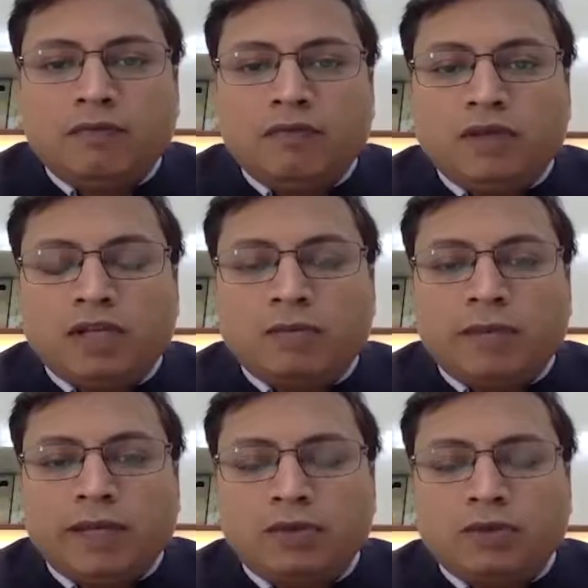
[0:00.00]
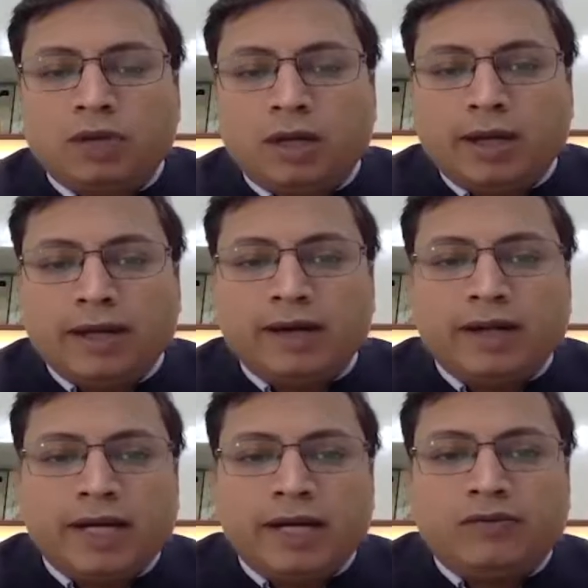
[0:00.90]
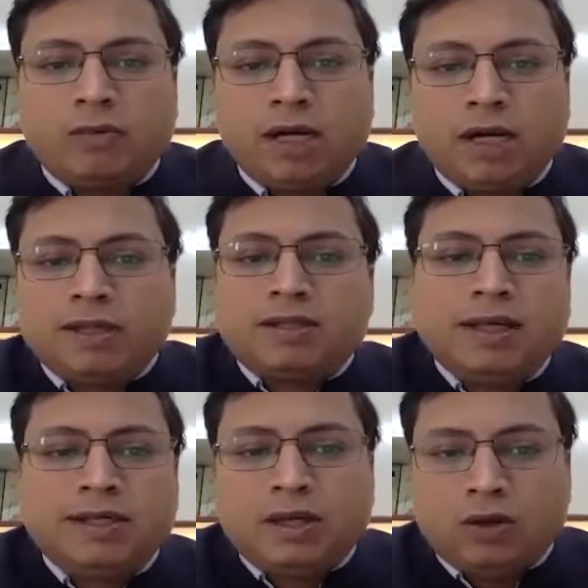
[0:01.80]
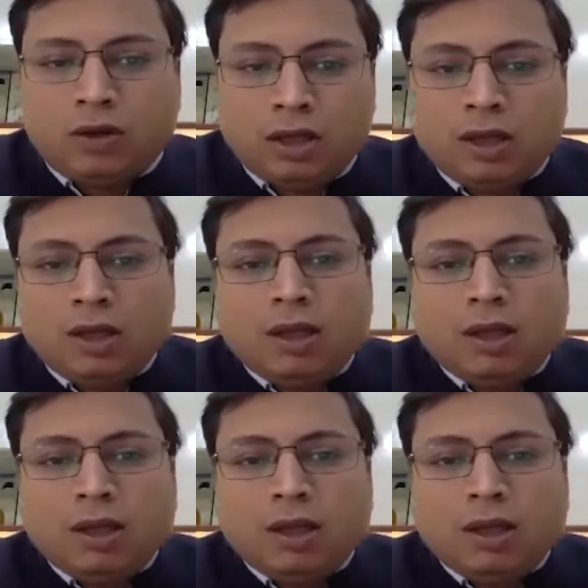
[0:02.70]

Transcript: which are based on data derived from multiple studies and all.